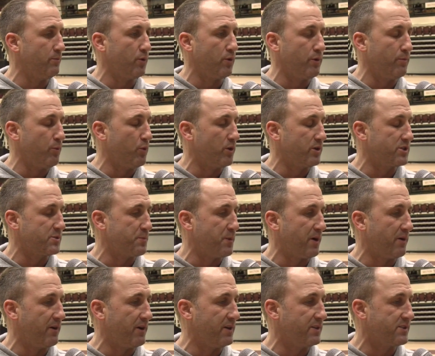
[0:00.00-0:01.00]
more and more
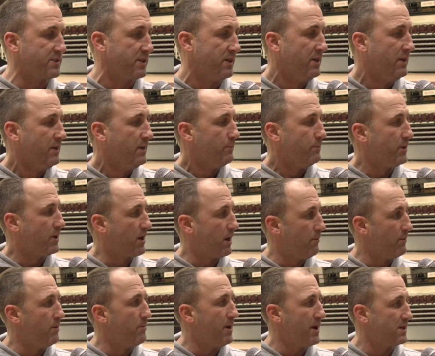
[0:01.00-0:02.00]
experience,
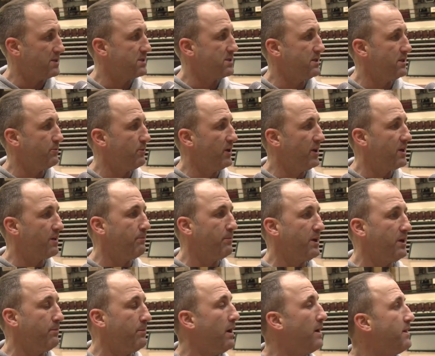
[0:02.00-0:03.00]
become the best team we can
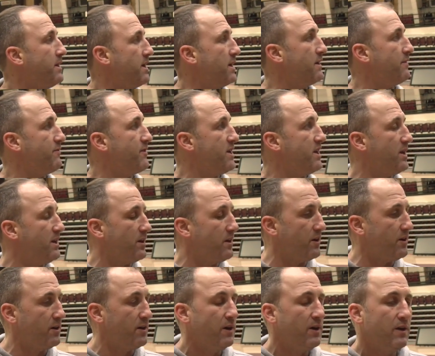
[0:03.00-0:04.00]
be by the end of the
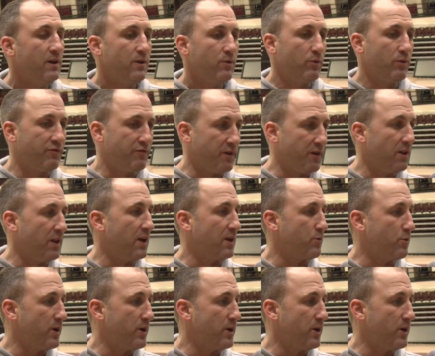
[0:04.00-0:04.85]
year. We feel like